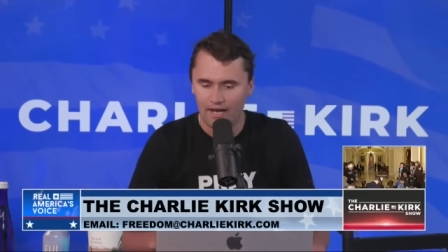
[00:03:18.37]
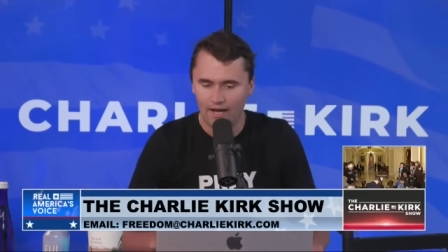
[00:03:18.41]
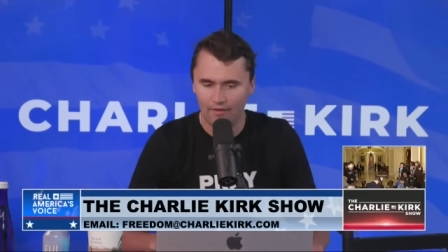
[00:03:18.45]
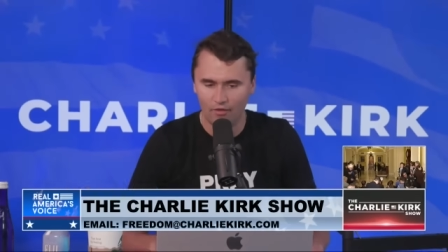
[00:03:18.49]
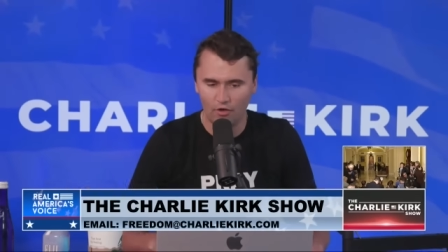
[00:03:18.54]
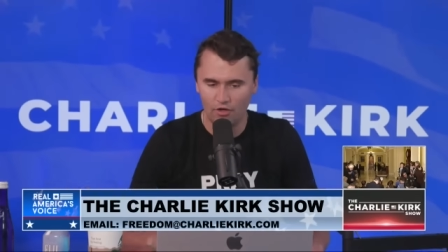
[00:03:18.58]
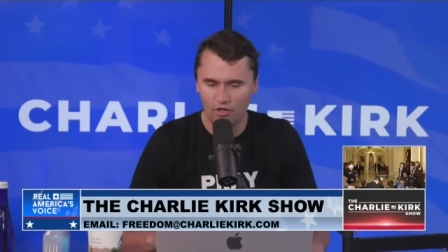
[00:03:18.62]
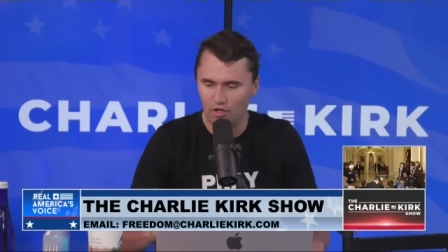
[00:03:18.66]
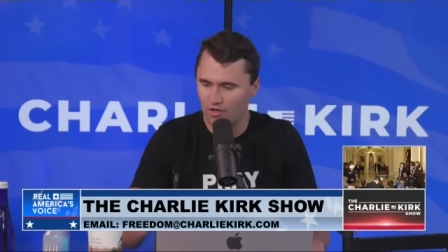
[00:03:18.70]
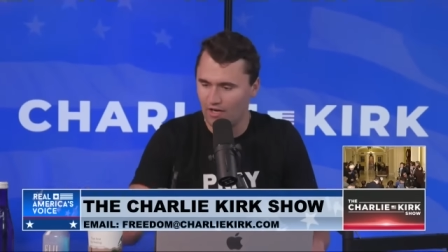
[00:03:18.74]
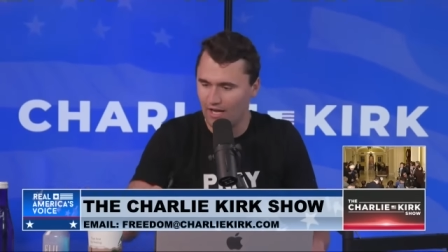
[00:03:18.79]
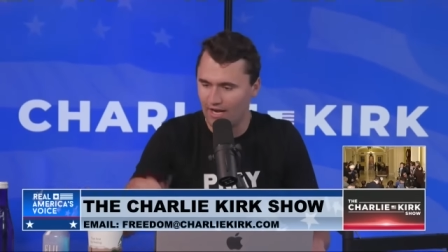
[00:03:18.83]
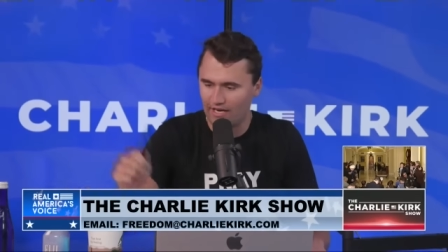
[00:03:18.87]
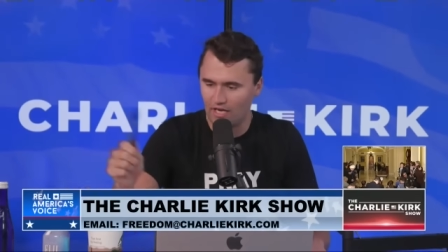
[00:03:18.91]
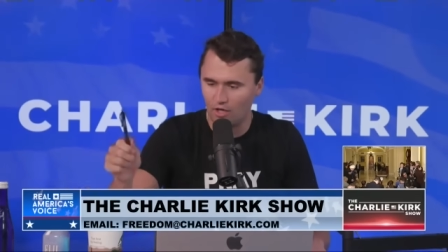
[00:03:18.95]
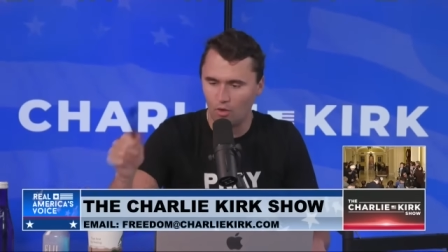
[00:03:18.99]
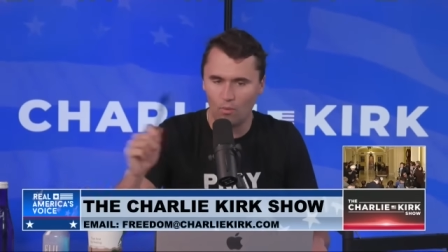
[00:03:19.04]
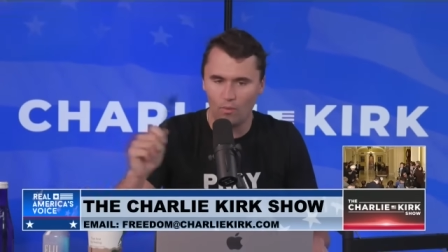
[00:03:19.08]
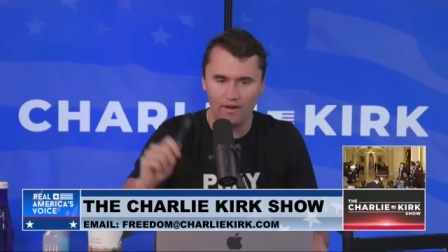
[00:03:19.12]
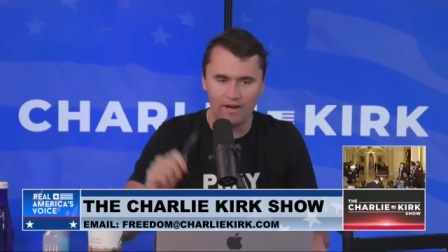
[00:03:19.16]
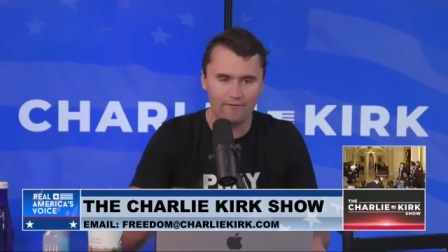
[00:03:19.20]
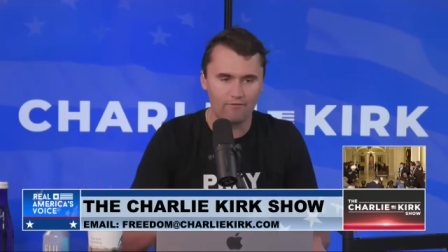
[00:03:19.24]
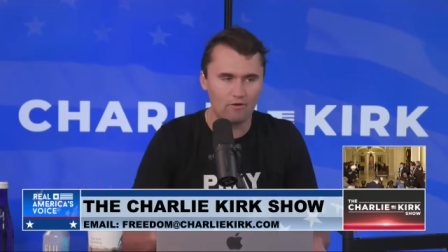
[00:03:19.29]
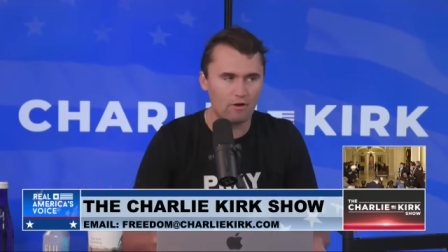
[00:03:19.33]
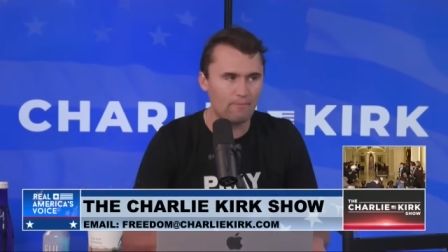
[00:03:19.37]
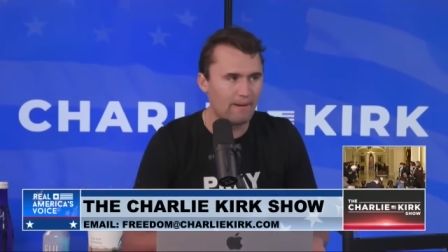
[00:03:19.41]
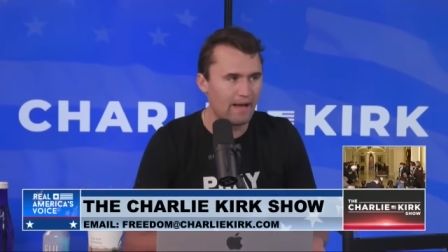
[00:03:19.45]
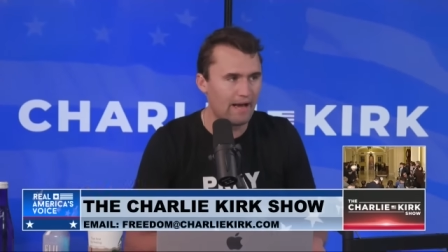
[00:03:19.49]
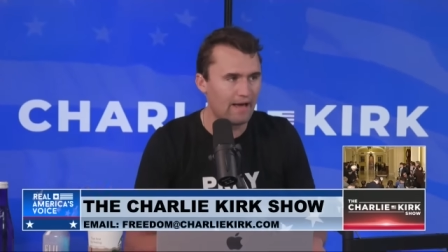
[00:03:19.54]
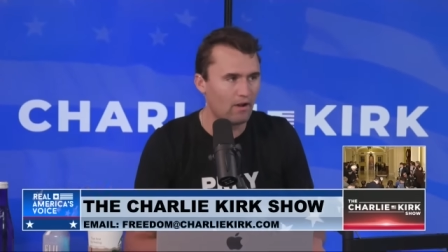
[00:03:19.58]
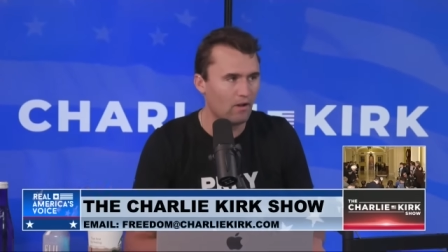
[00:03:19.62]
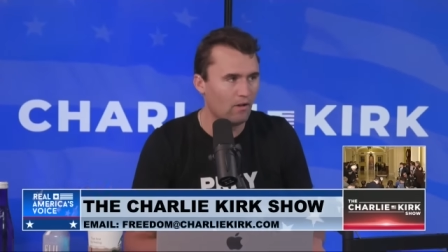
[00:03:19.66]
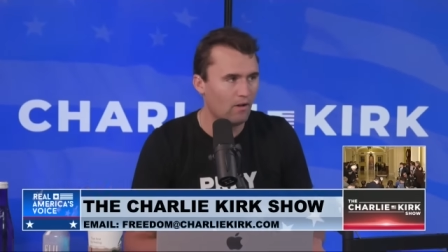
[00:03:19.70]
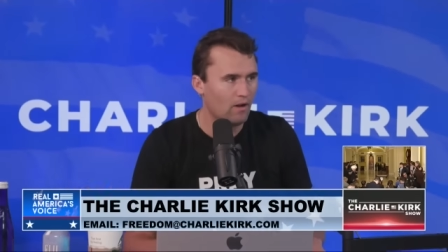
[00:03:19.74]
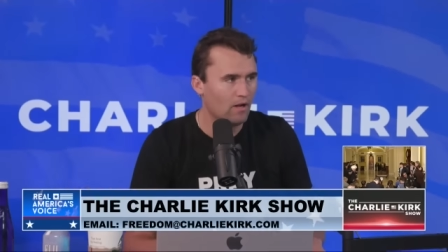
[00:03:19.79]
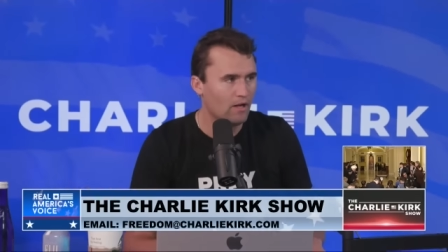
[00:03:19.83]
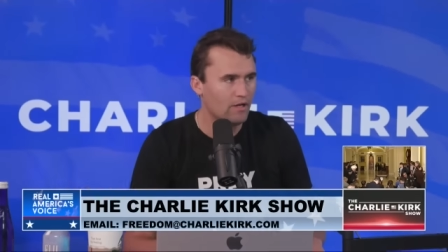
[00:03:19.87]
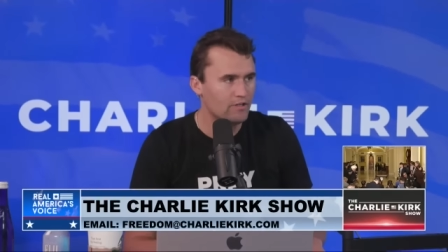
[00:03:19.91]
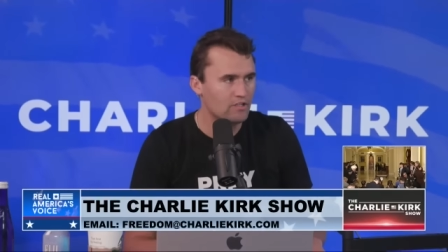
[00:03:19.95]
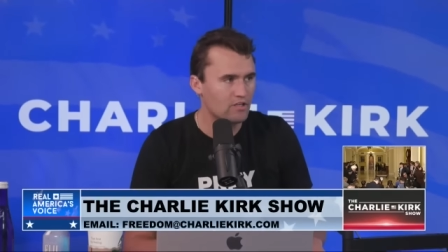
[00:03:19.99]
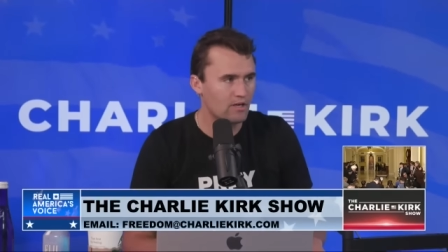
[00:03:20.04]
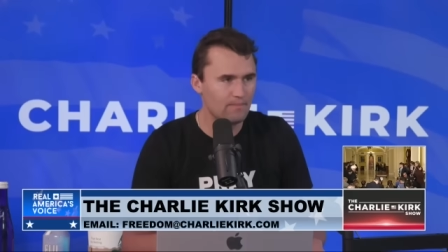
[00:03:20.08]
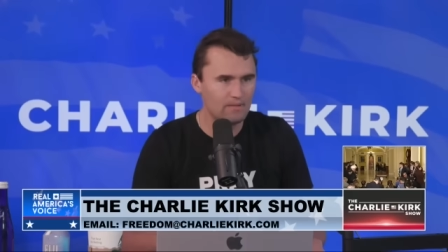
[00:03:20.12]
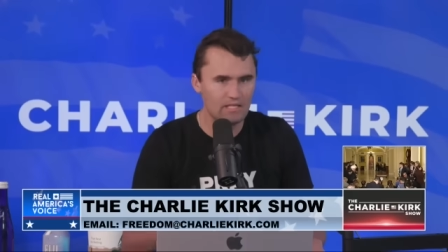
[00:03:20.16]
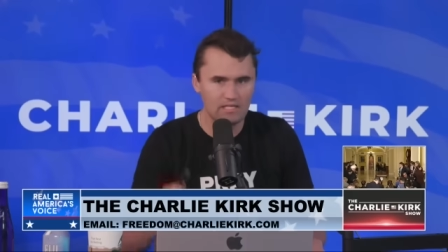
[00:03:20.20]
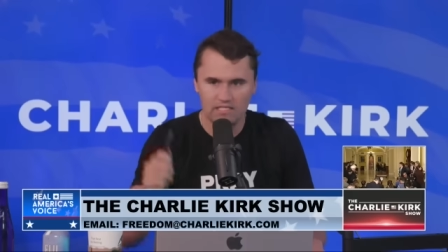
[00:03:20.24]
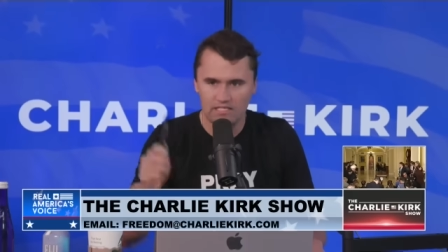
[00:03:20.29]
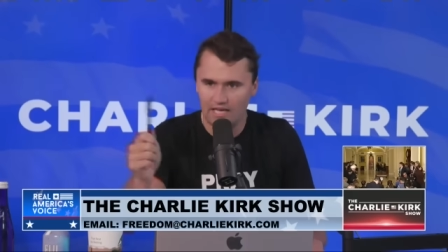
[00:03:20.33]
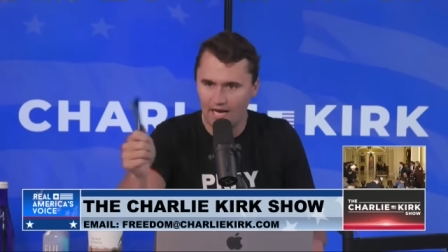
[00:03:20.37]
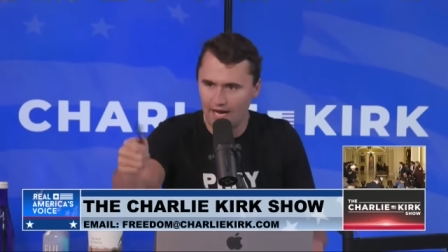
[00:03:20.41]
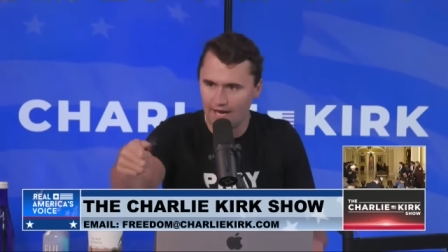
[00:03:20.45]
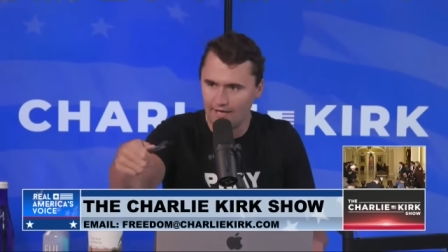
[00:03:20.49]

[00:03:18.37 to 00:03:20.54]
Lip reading: And look, you're not going to win every battle. Some of these